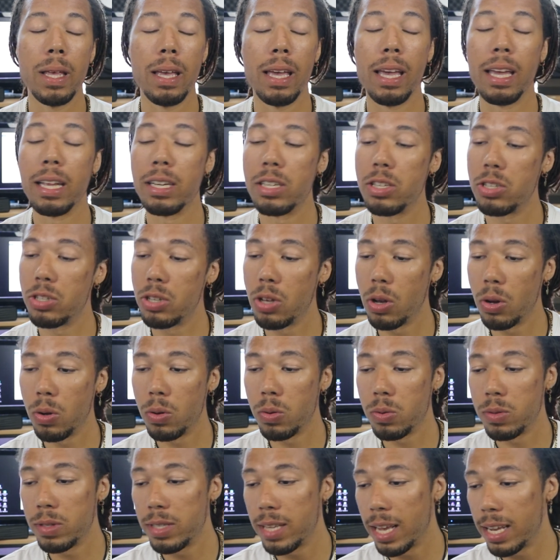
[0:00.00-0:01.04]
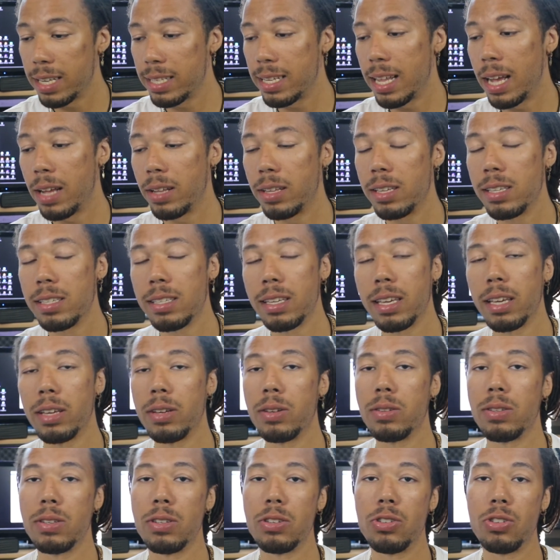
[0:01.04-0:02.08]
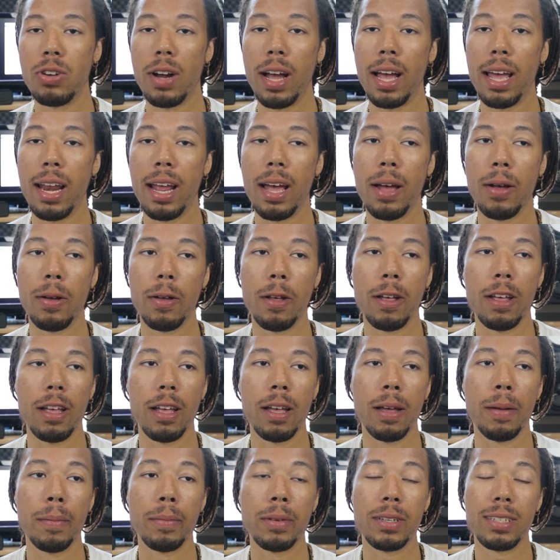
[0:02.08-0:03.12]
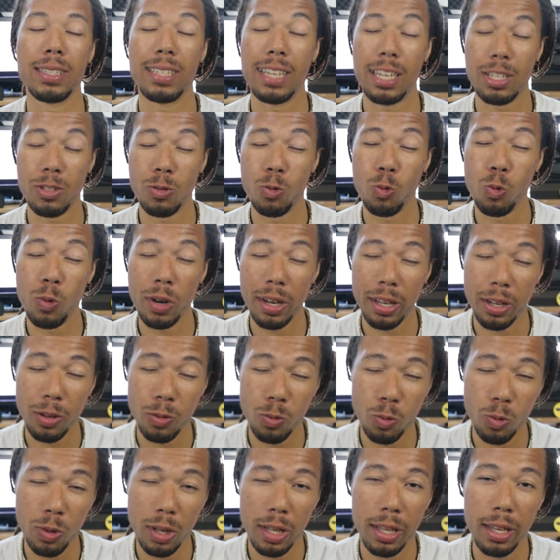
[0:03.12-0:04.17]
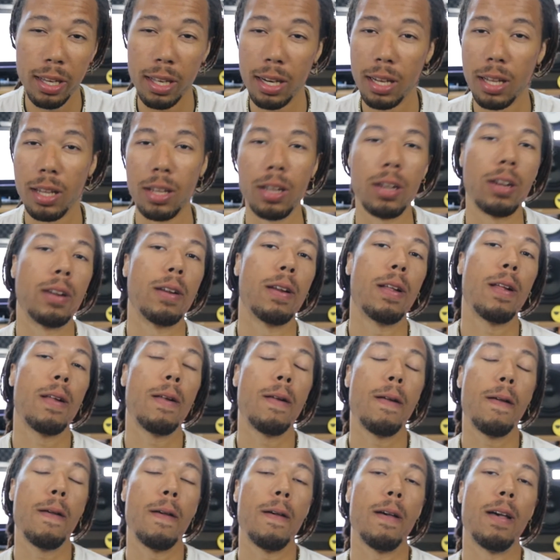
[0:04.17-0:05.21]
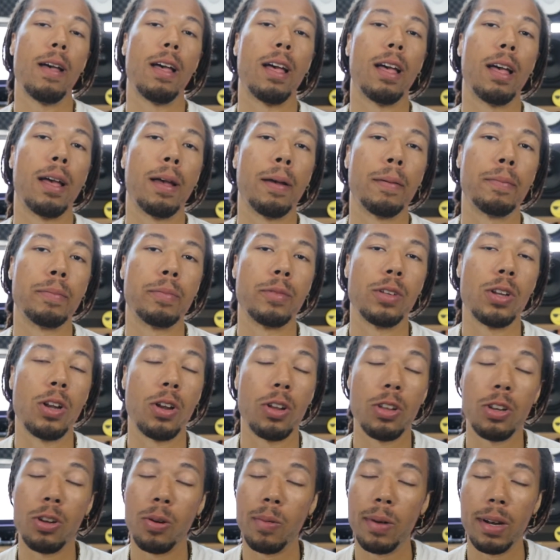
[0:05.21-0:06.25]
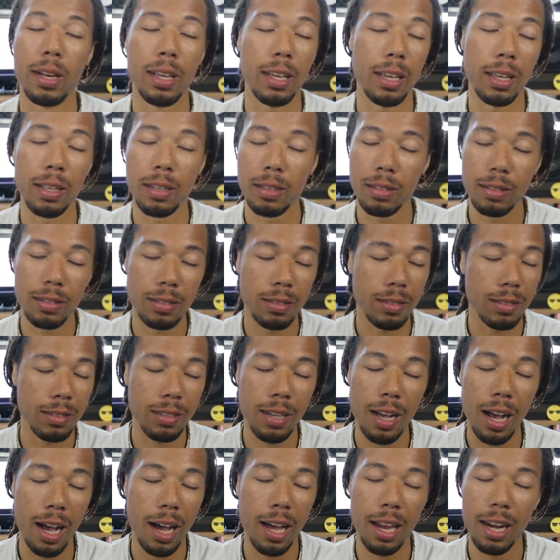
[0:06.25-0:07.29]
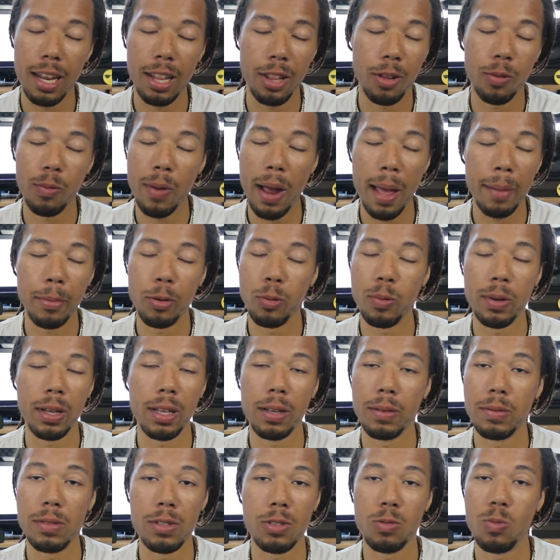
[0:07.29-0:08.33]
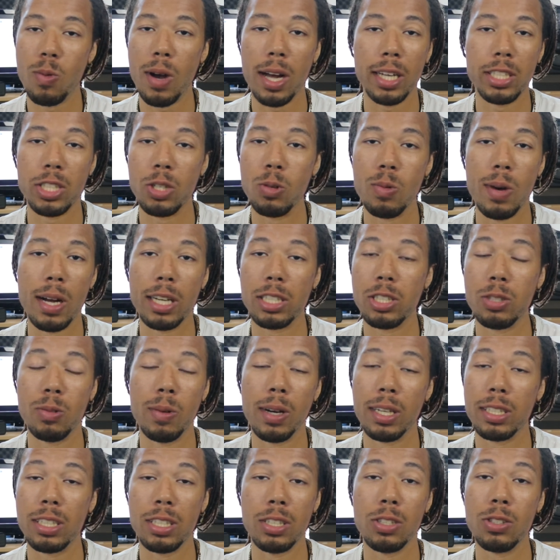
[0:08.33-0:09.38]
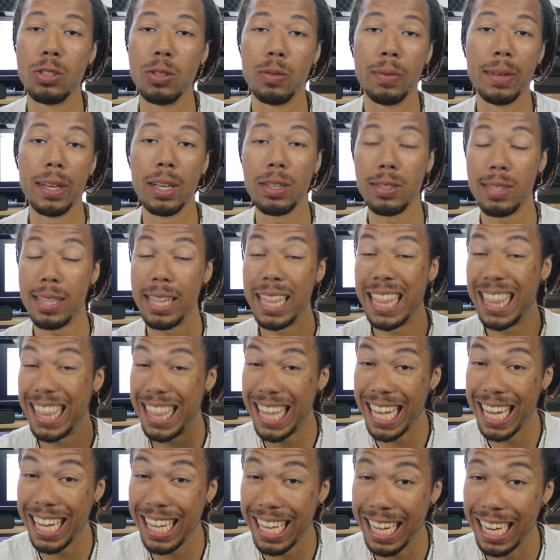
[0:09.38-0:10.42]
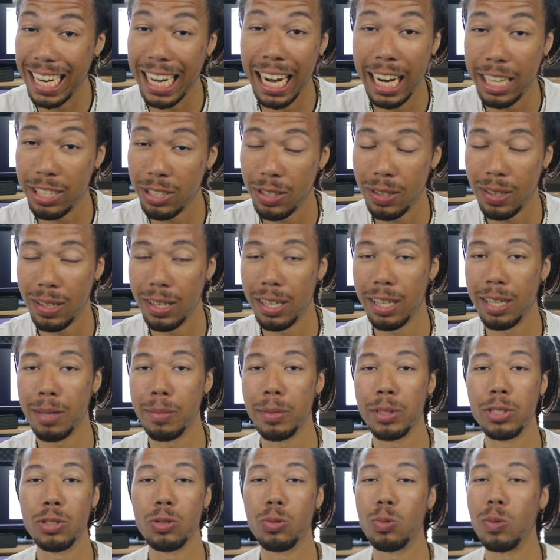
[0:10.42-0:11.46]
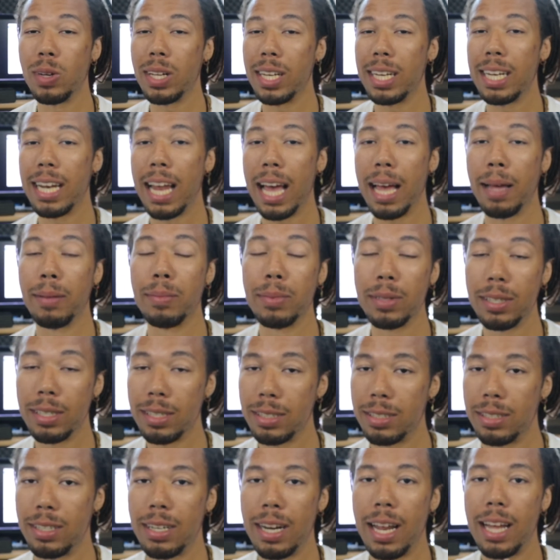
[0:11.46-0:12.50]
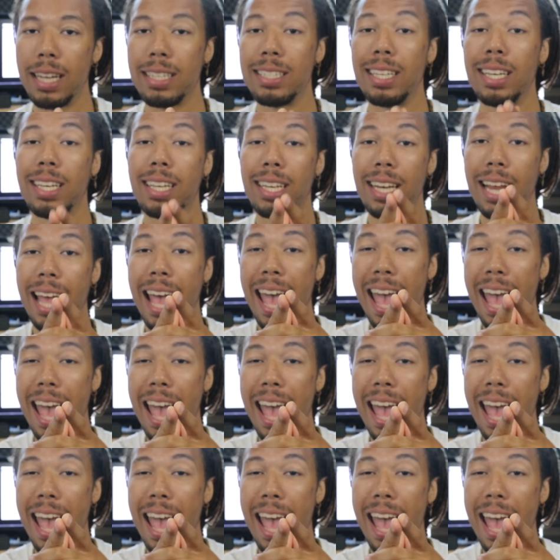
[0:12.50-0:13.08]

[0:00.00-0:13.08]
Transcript: and just go test out these skills and try it out, because that's where you're really gonna learn. You know, you don't want to get caught in the rabbit wheel of just watching YouTube videos thinking that you're learning, but you're really not, because you're not taking